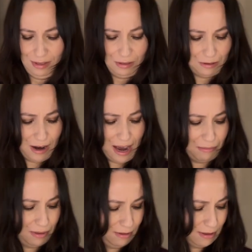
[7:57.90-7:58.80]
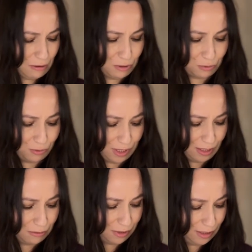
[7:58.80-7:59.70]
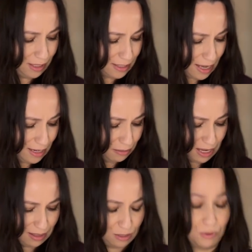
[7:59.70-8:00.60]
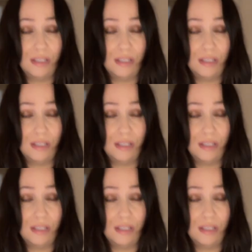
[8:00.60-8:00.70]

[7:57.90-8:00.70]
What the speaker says: Crap. I was really, really excited about this one.